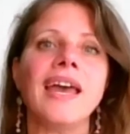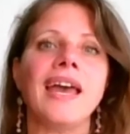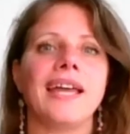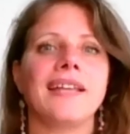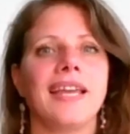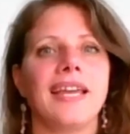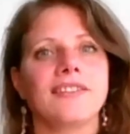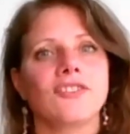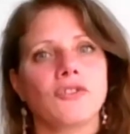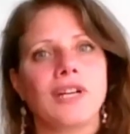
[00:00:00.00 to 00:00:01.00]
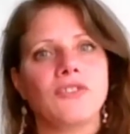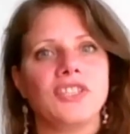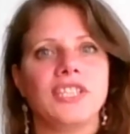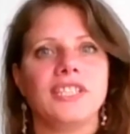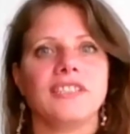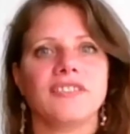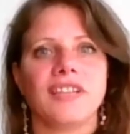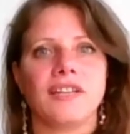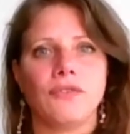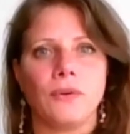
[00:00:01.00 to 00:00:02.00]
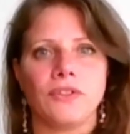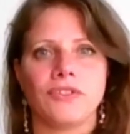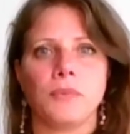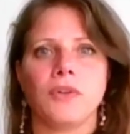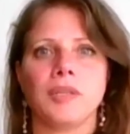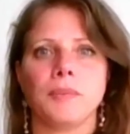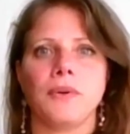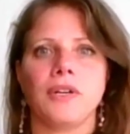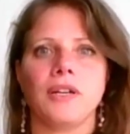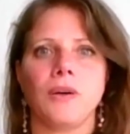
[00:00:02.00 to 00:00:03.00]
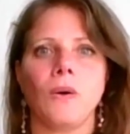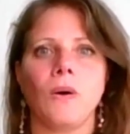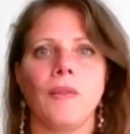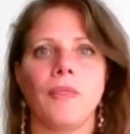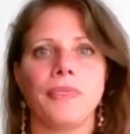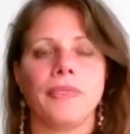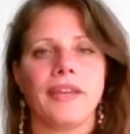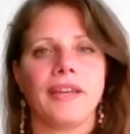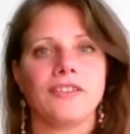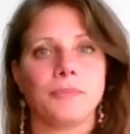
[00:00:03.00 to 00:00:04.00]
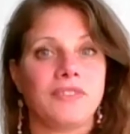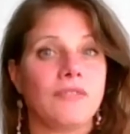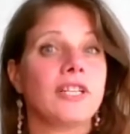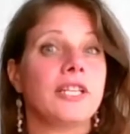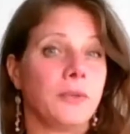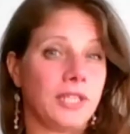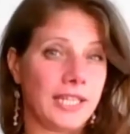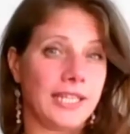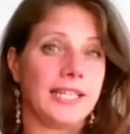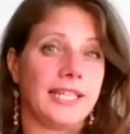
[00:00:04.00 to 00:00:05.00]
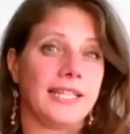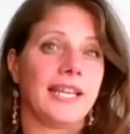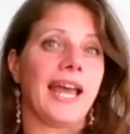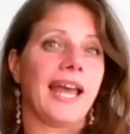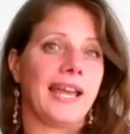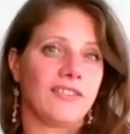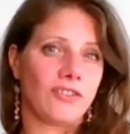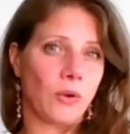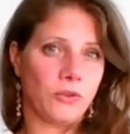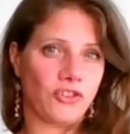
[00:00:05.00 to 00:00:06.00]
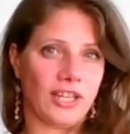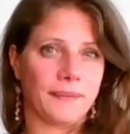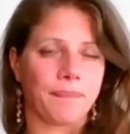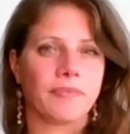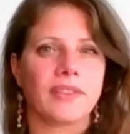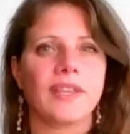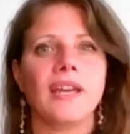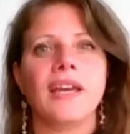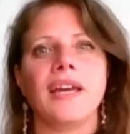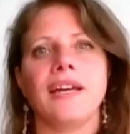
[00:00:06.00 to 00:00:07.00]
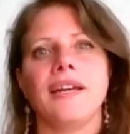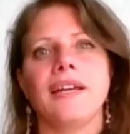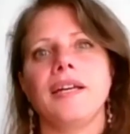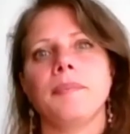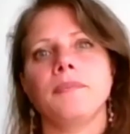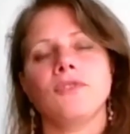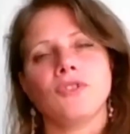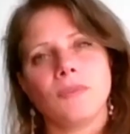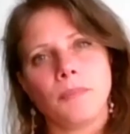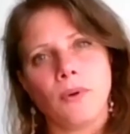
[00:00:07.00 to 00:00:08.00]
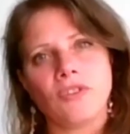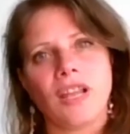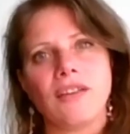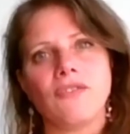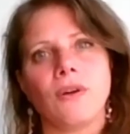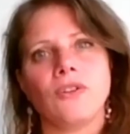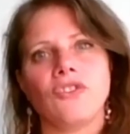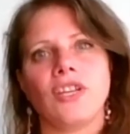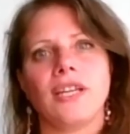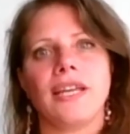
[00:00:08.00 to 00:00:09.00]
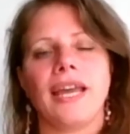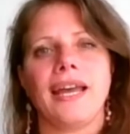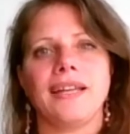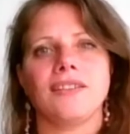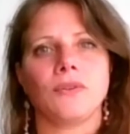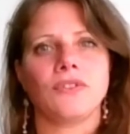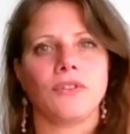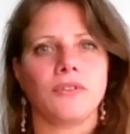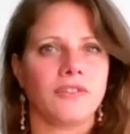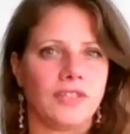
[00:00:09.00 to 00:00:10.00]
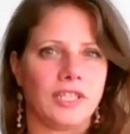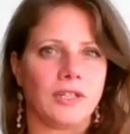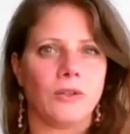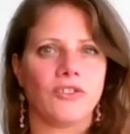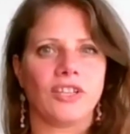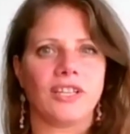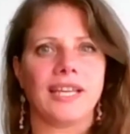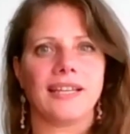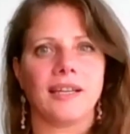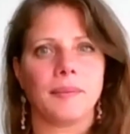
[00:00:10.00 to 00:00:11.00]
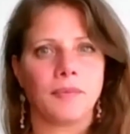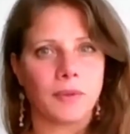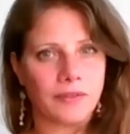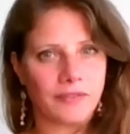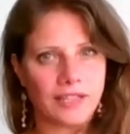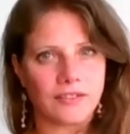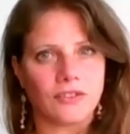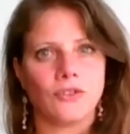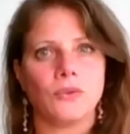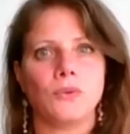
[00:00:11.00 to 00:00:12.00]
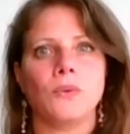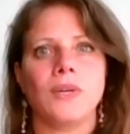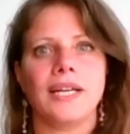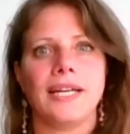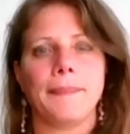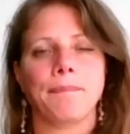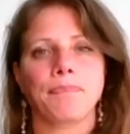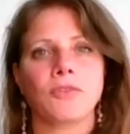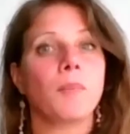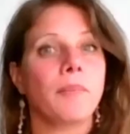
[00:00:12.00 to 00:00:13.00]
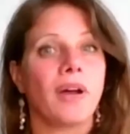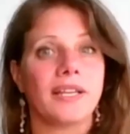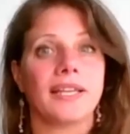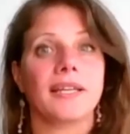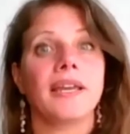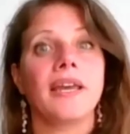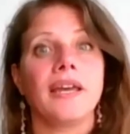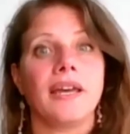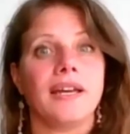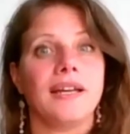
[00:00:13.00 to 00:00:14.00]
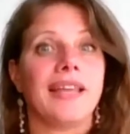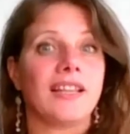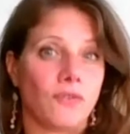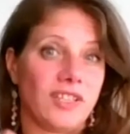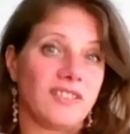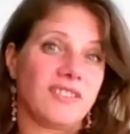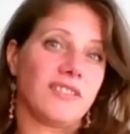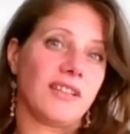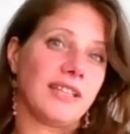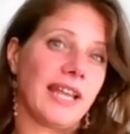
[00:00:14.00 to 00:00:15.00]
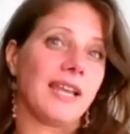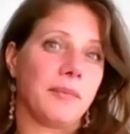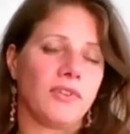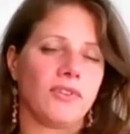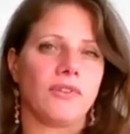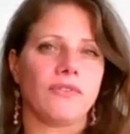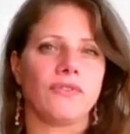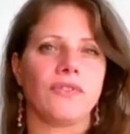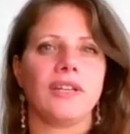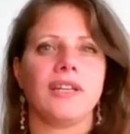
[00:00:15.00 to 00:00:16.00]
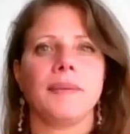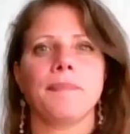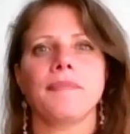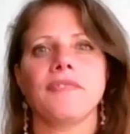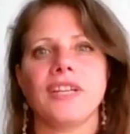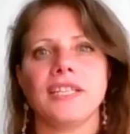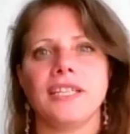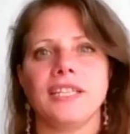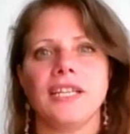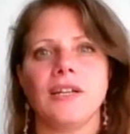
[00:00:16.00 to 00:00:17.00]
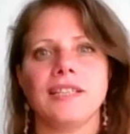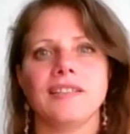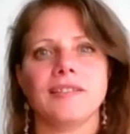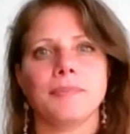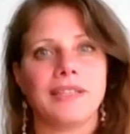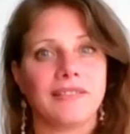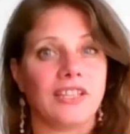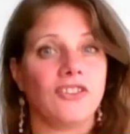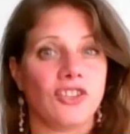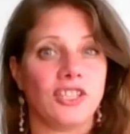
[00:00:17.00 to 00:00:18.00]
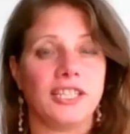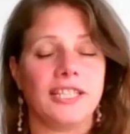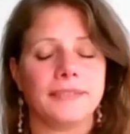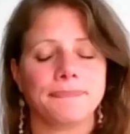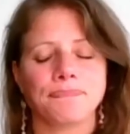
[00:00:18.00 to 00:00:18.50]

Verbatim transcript: And then throughout the years I focused more and more on uh, specifically on healing and coaching, um, both life coaching and also career coaching. And I created the two, um, combining uh, that with an element of um, Reiki and meditation healing.